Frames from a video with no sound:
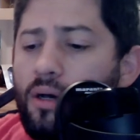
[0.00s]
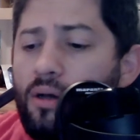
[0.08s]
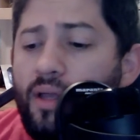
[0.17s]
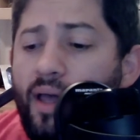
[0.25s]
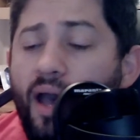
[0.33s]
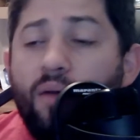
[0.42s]

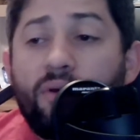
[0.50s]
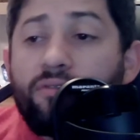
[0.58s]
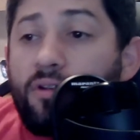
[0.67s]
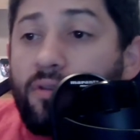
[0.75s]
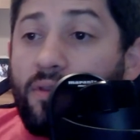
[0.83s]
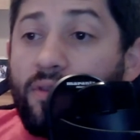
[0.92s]

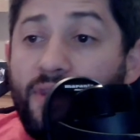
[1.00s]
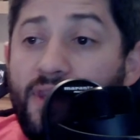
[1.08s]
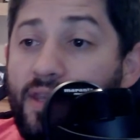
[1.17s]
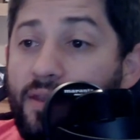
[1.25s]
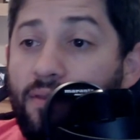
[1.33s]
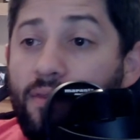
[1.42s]
However,
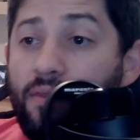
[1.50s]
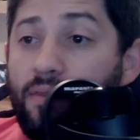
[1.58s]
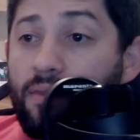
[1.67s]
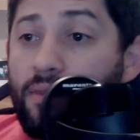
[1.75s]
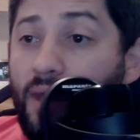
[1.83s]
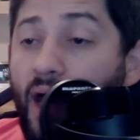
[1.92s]
the
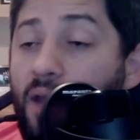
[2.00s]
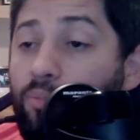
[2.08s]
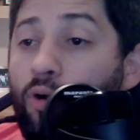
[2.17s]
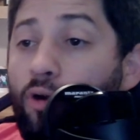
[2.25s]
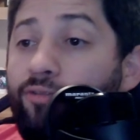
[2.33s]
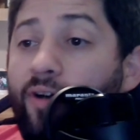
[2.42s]
the high
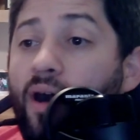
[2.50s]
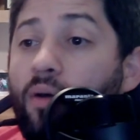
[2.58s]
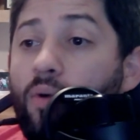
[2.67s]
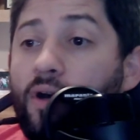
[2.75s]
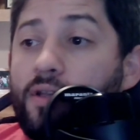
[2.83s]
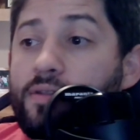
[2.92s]
profile
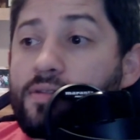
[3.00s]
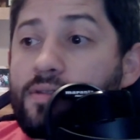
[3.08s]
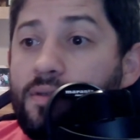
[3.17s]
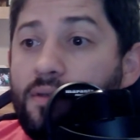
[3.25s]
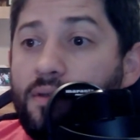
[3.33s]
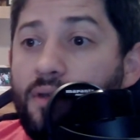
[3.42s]

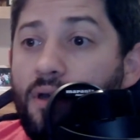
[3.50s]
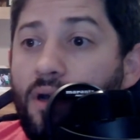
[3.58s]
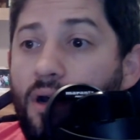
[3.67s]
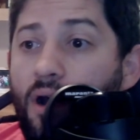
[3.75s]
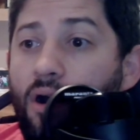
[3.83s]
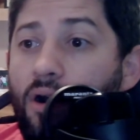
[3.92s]
ones
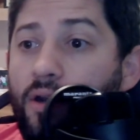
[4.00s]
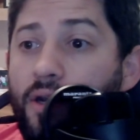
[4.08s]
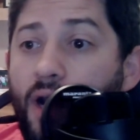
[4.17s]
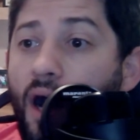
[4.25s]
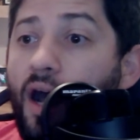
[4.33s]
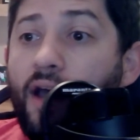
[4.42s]
are
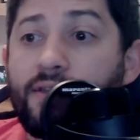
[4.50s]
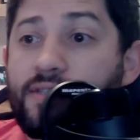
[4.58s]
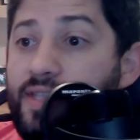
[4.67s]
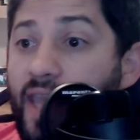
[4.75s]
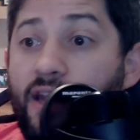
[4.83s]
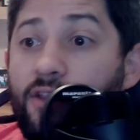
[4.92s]
not
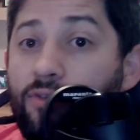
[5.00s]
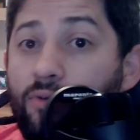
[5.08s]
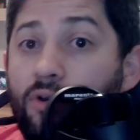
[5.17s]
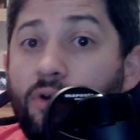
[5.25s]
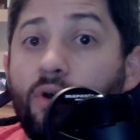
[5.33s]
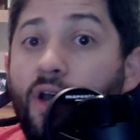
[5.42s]
skating
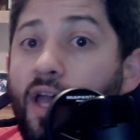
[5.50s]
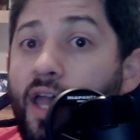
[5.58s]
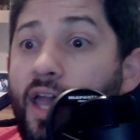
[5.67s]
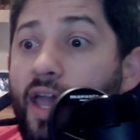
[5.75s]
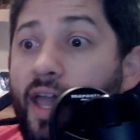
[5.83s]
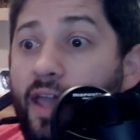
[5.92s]
through,
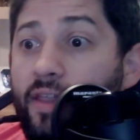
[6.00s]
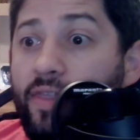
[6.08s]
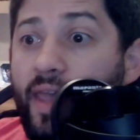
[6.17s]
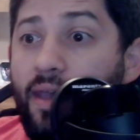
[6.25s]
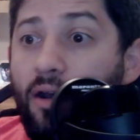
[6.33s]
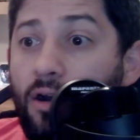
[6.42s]
and
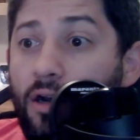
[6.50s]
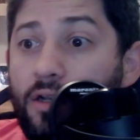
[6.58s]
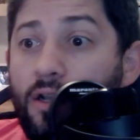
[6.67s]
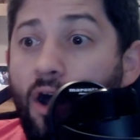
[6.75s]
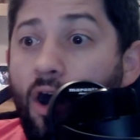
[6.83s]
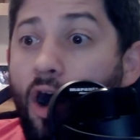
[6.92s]
they are
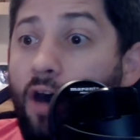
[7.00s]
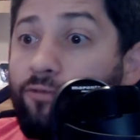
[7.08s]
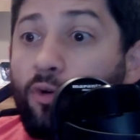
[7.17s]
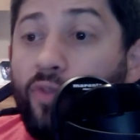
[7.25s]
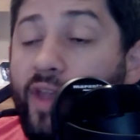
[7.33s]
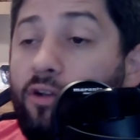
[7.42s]

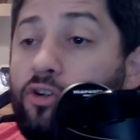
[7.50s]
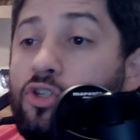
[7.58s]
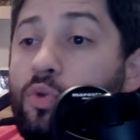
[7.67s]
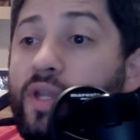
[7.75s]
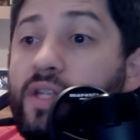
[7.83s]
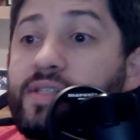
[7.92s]
awful. They are
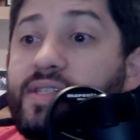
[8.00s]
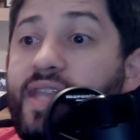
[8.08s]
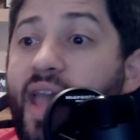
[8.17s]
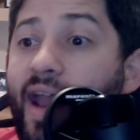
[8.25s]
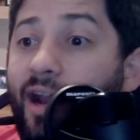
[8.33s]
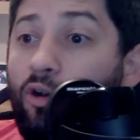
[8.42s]
doing
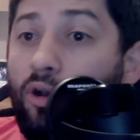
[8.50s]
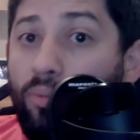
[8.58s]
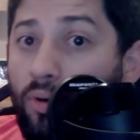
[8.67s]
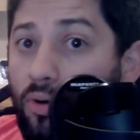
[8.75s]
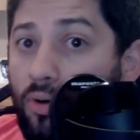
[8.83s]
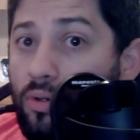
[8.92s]
terrible